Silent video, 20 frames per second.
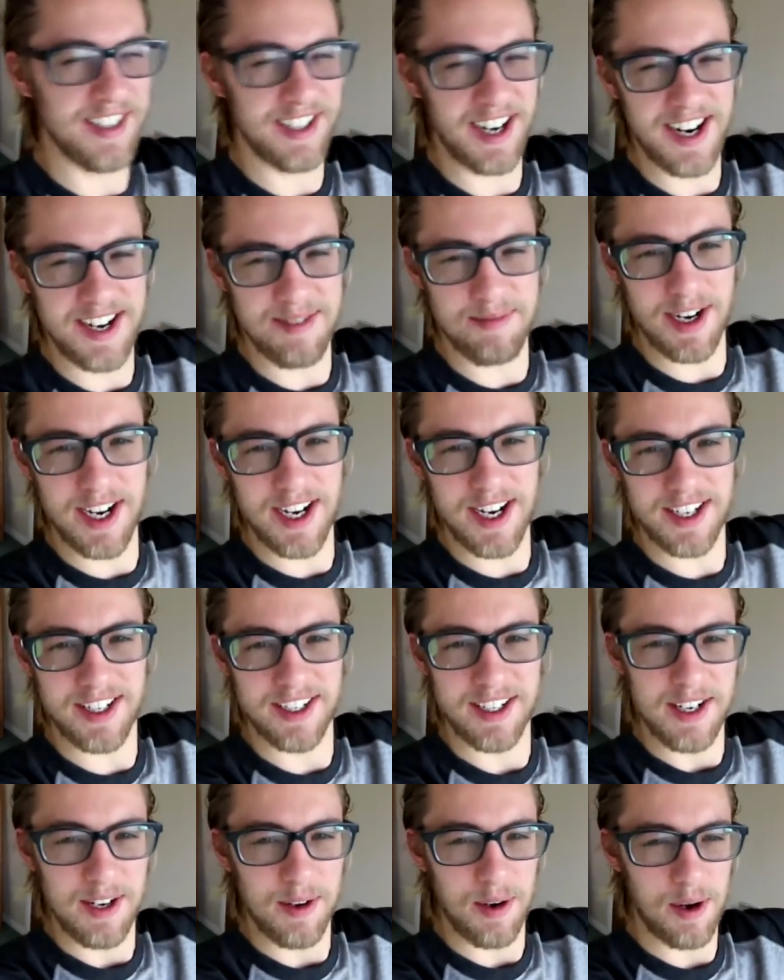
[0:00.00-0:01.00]

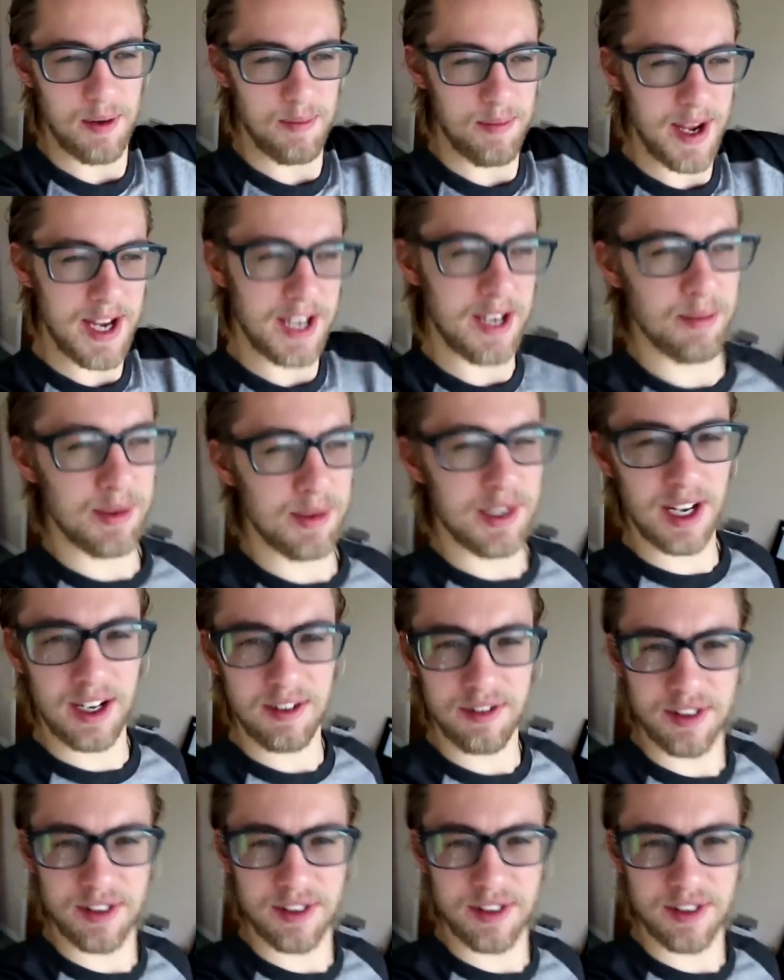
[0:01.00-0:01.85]
Dynamite will make himself